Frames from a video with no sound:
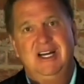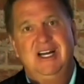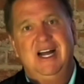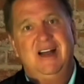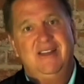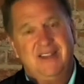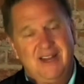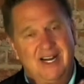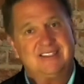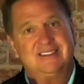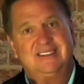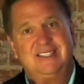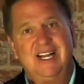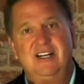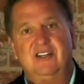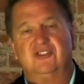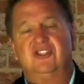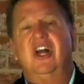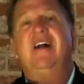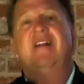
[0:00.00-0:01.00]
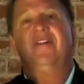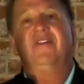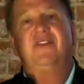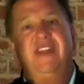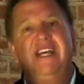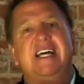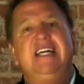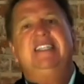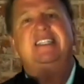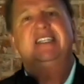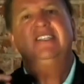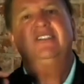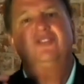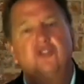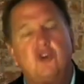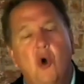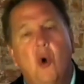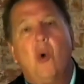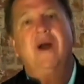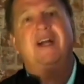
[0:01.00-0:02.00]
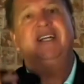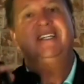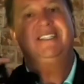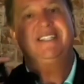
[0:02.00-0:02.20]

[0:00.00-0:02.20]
in the next 10 years. This is going to